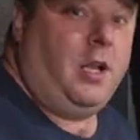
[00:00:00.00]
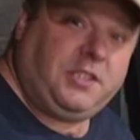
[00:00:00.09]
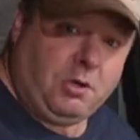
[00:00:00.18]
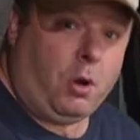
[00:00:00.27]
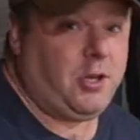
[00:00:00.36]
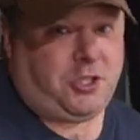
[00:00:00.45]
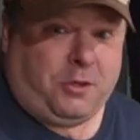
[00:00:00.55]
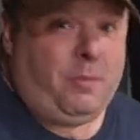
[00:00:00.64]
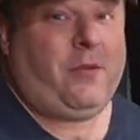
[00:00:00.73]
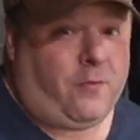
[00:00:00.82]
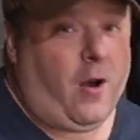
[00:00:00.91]
So I should
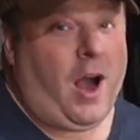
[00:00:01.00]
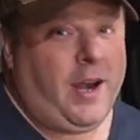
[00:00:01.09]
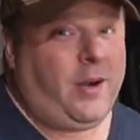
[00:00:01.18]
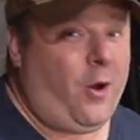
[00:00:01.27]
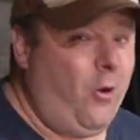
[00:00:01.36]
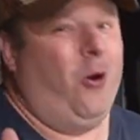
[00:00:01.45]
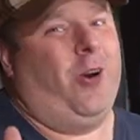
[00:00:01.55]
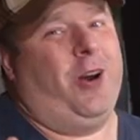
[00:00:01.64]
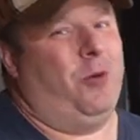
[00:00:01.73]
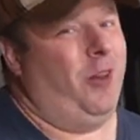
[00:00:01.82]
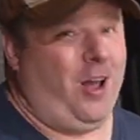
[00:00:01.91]
be fine or it will